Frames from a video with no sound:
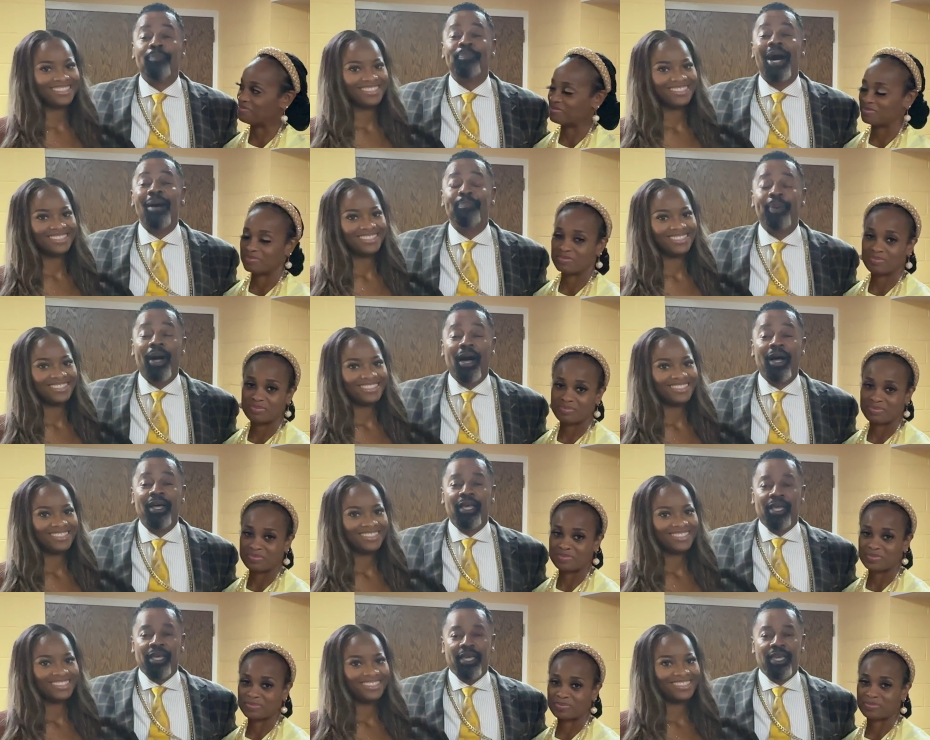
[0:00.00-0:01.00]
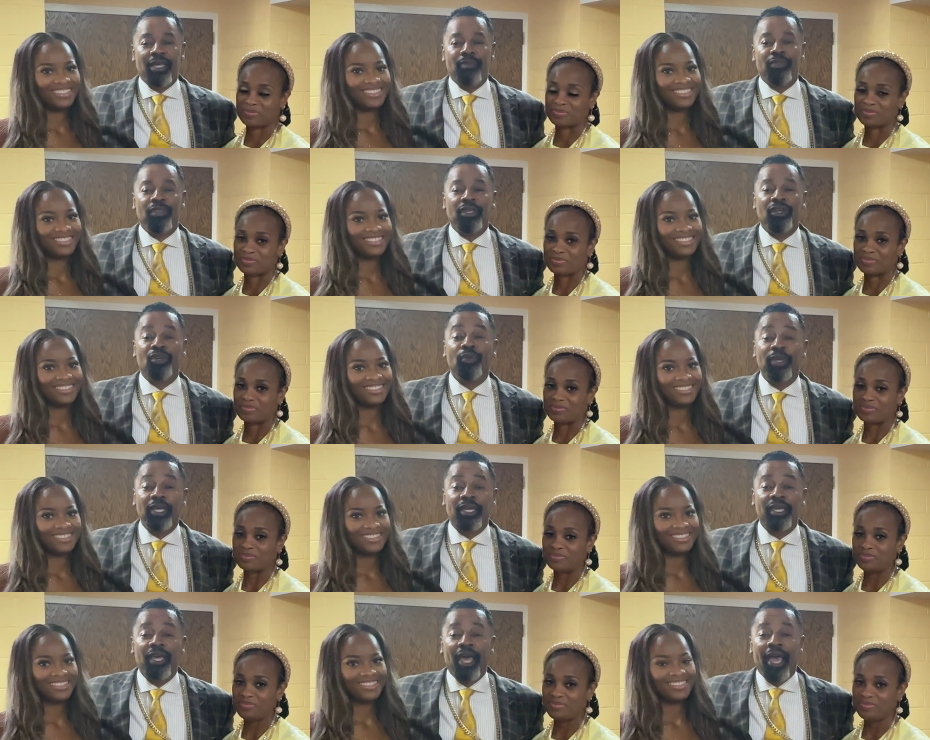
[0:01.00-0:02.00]
Speaker 1: papa, in the
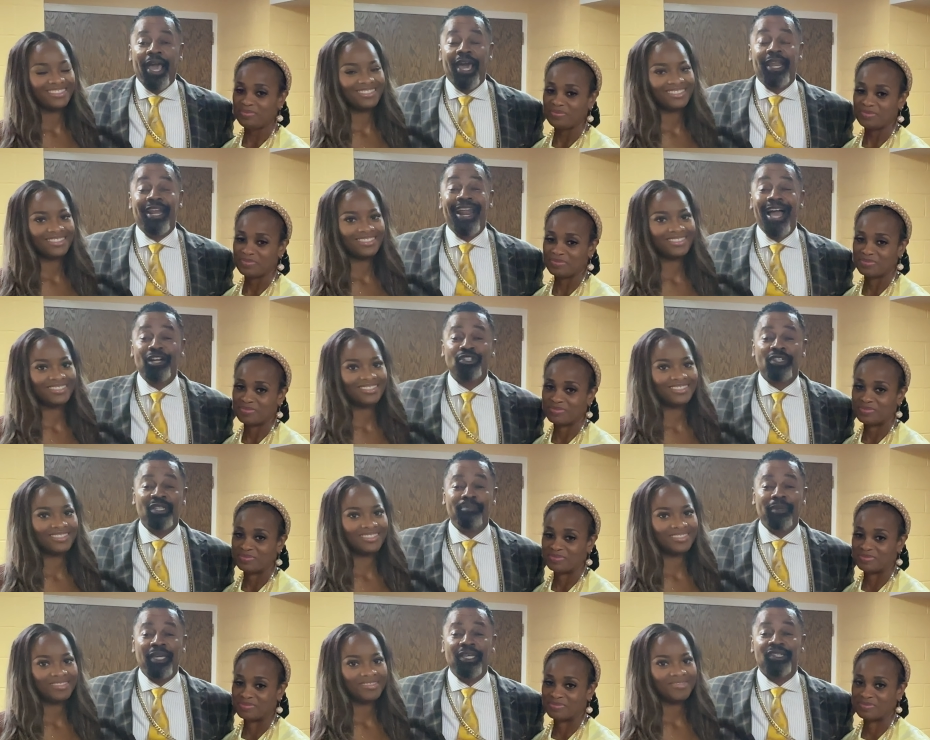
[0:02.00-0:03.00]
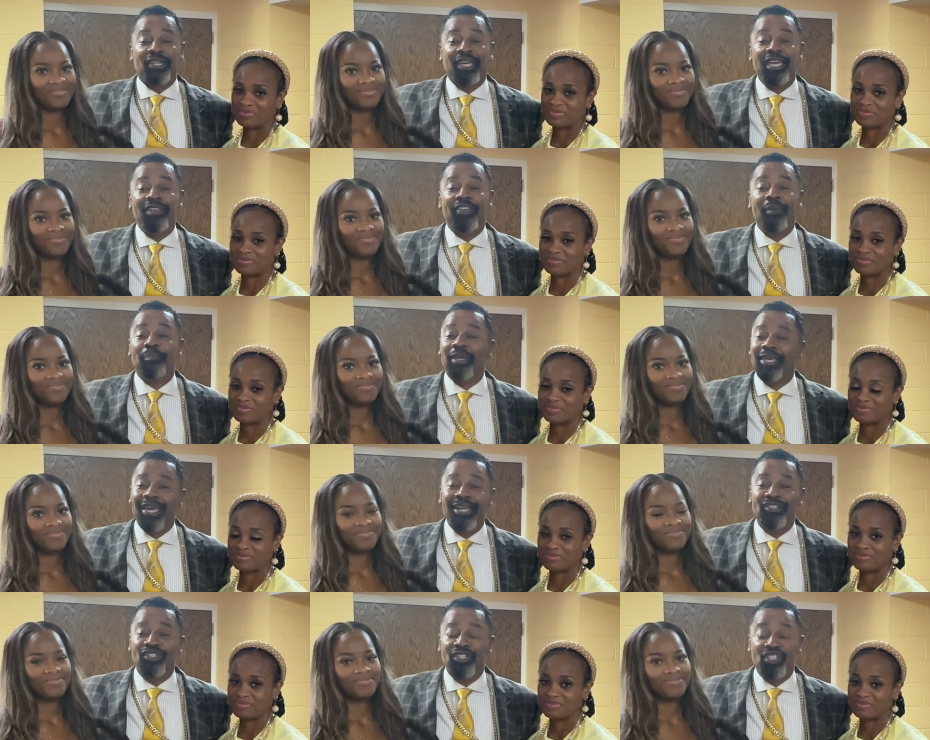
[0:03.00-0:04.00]
Greek. And it actually means he that
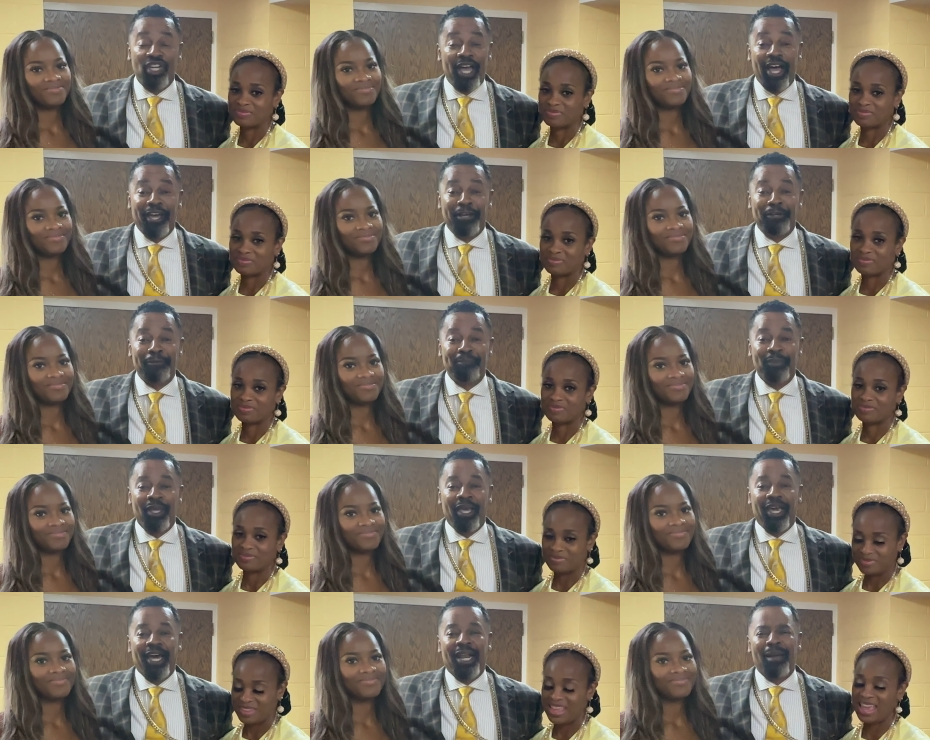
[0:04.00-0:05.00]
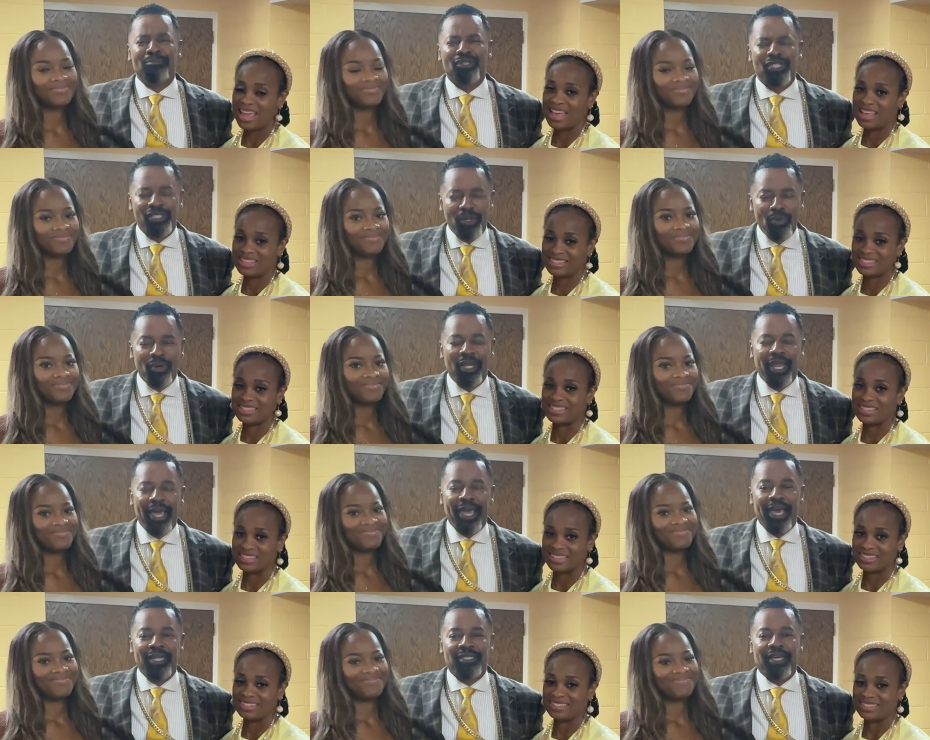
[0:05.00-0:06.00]
begets a child. And I'm so
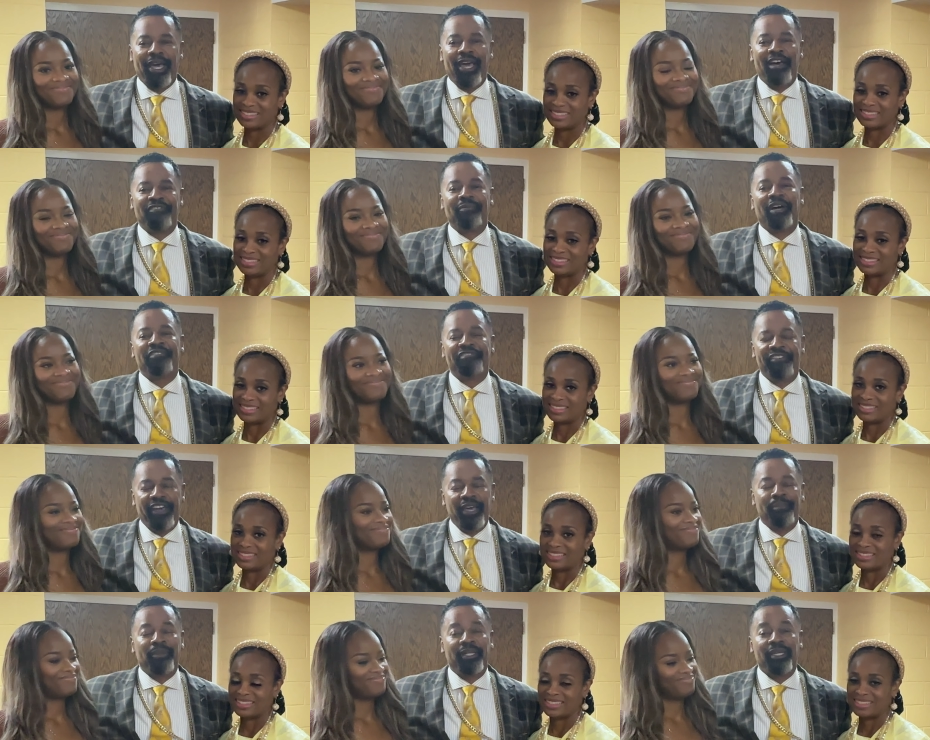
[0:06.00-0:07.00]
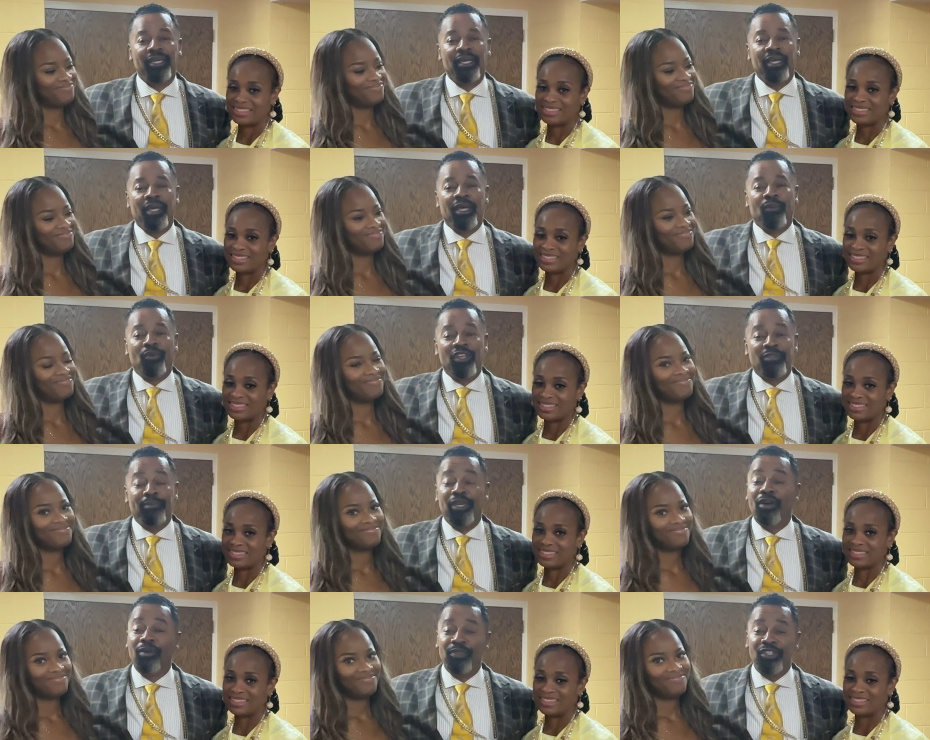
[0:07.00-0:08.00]
glad to have my family with me
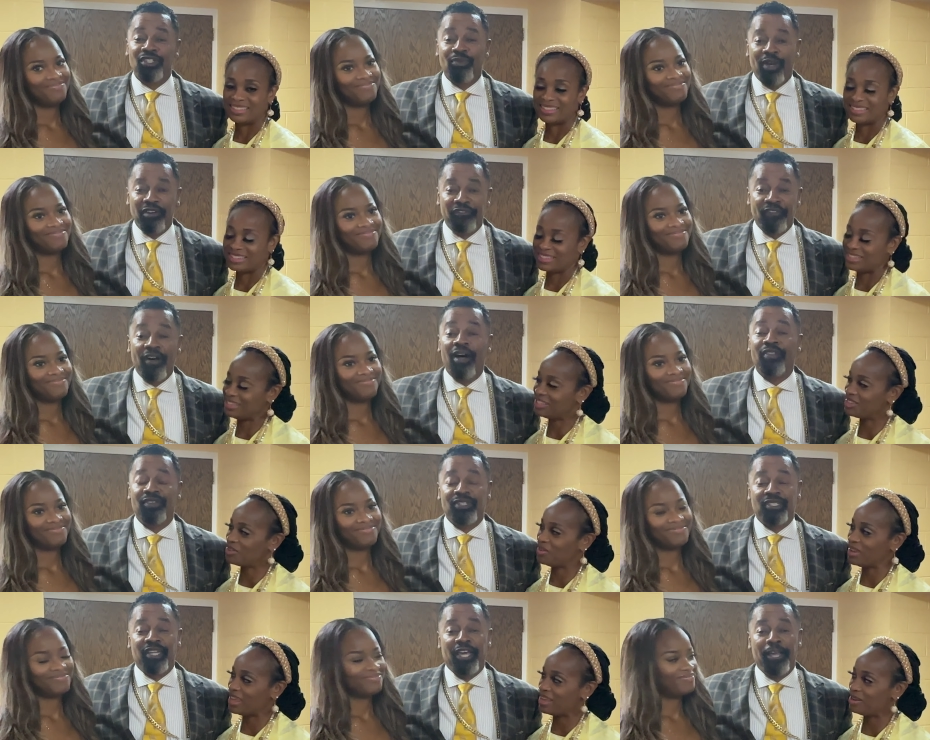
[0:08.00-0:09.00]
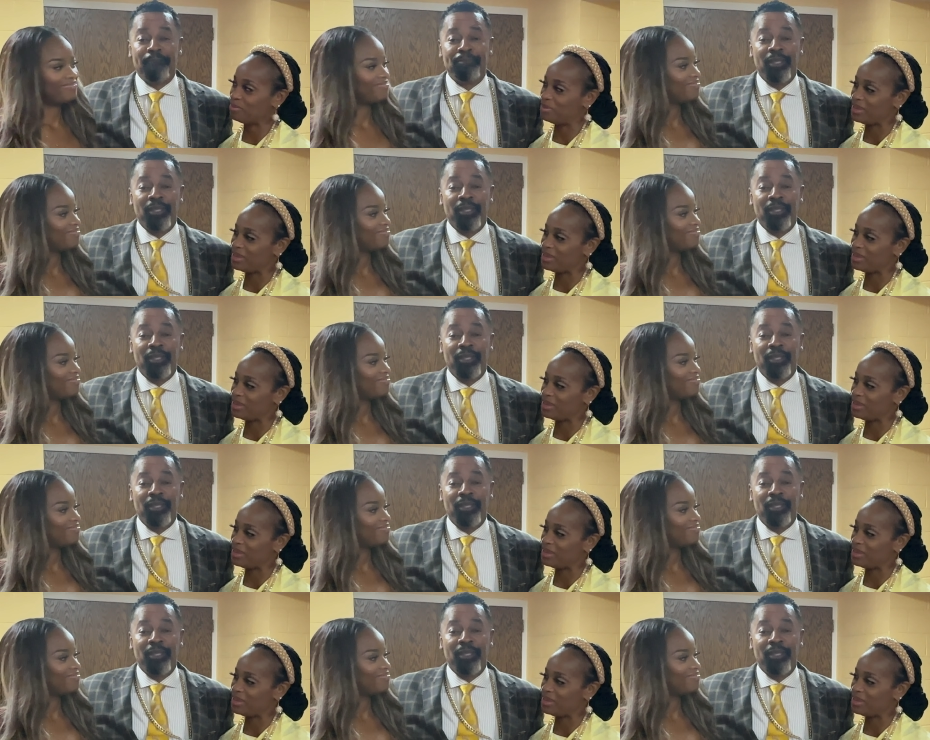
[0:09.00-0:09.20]
on this great Father's Day.